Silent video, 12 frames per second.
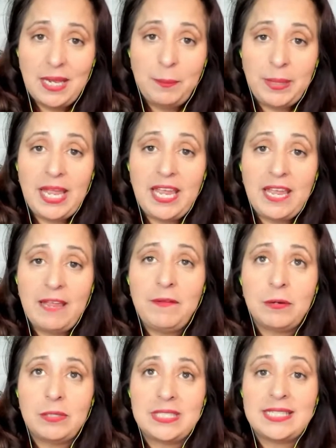
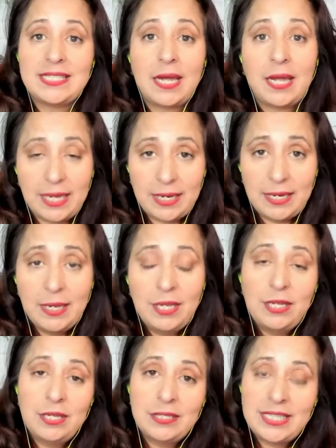behavior design
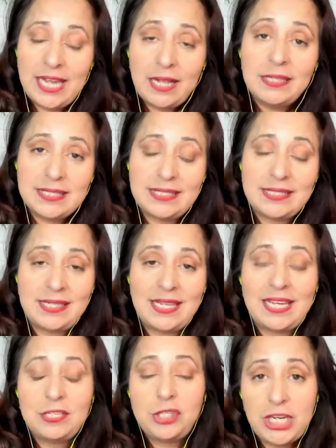tells us
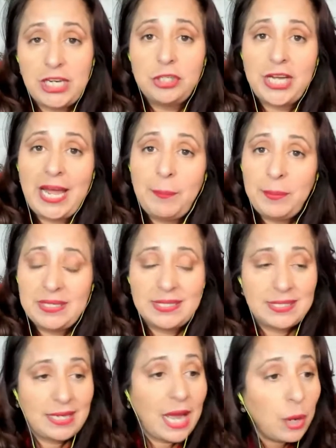that change happens
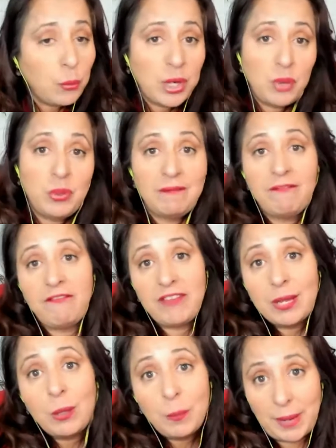not when we
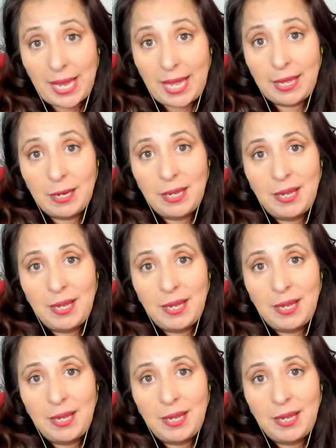feel bad,